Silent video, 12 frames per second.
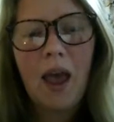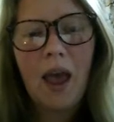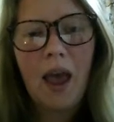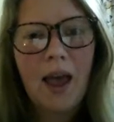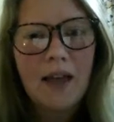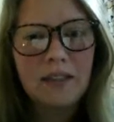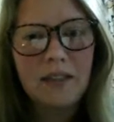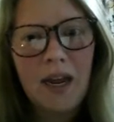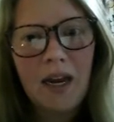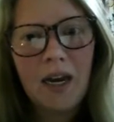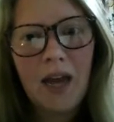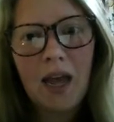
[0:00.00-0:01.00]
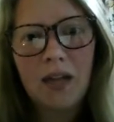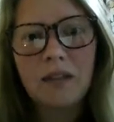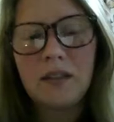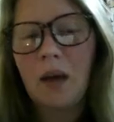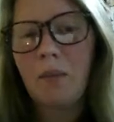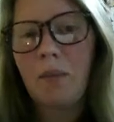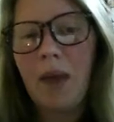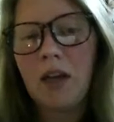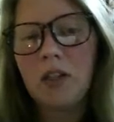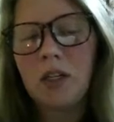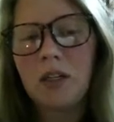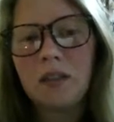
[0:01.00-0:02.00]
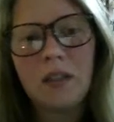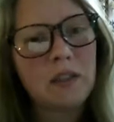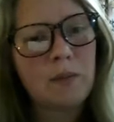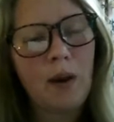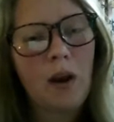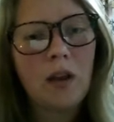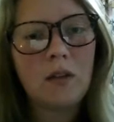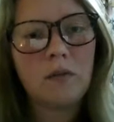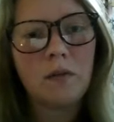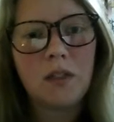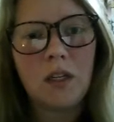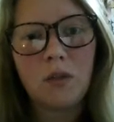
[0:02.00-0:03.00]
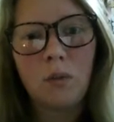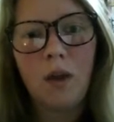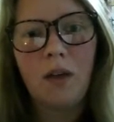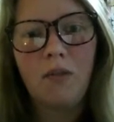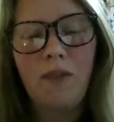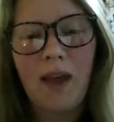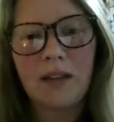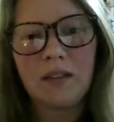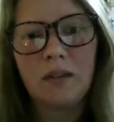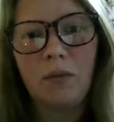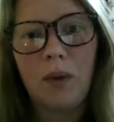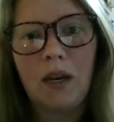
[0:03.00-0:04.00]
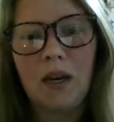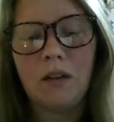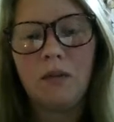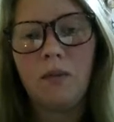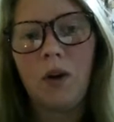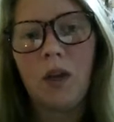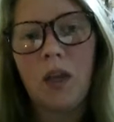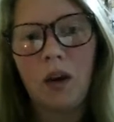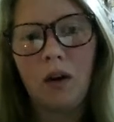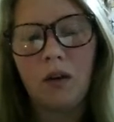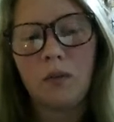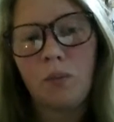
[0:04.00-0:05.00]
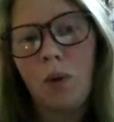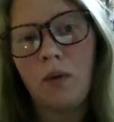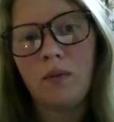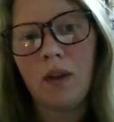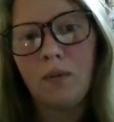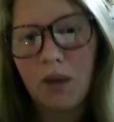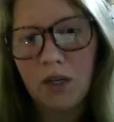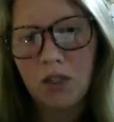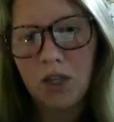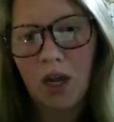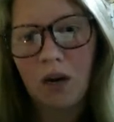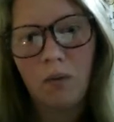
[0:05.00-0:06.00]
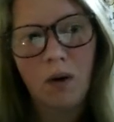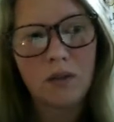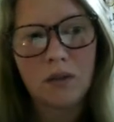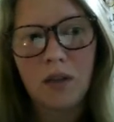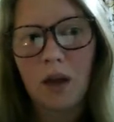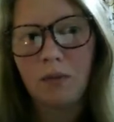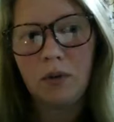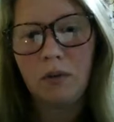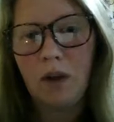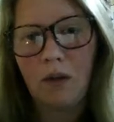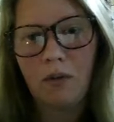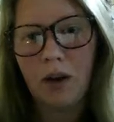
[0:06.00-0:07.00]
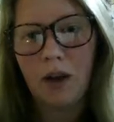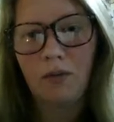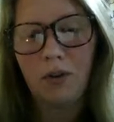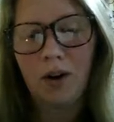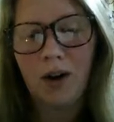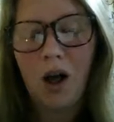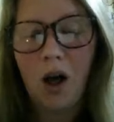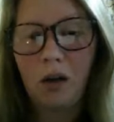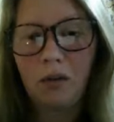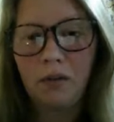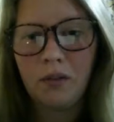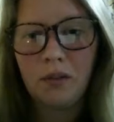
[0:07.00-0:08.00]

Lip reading: As stated, some patients experience residual effects of weakness for years post-admission, while some do not recover at all.